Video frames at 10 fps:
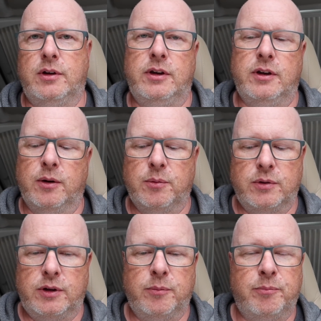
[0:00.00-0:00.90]
and you don't
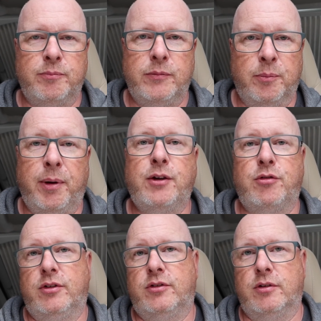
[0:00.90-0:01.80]
want your
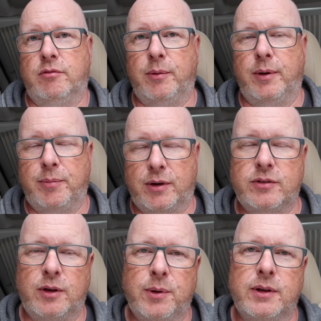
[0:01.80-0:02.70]
batteries to ruin,
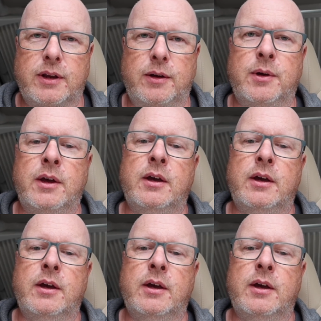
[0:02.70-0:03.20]
because they will do.